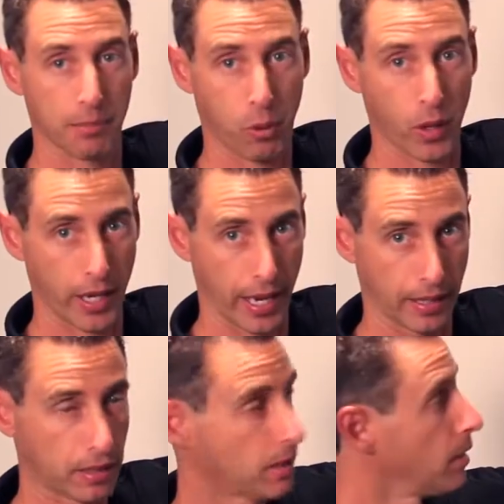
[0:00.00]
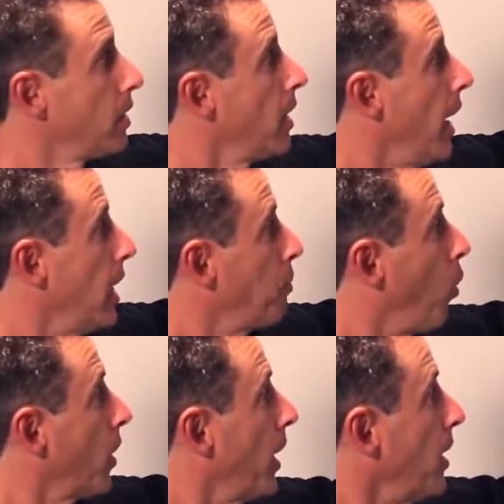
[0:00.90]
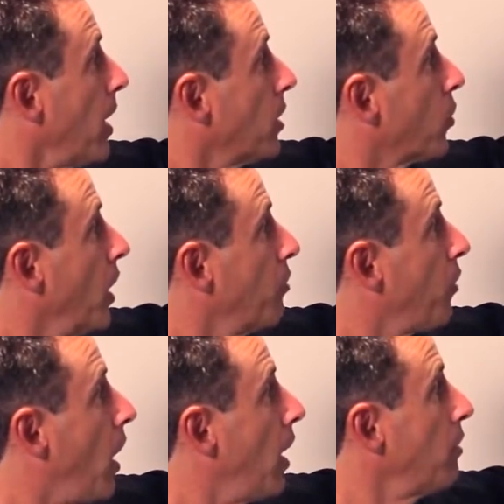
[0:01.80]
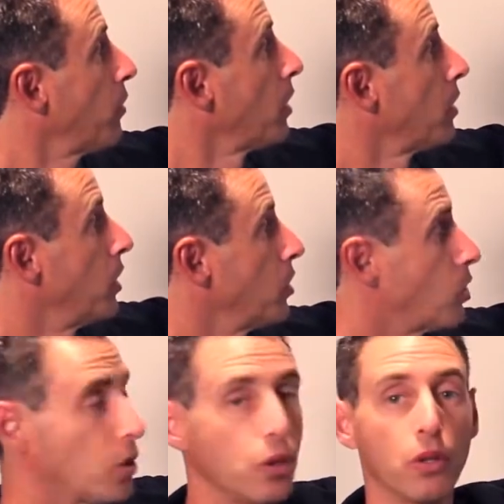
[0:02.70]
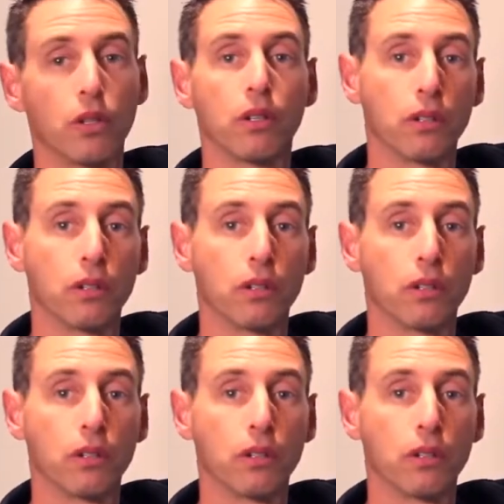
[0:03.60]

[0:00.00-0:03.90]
8.8. 8.8 and grade 5, these two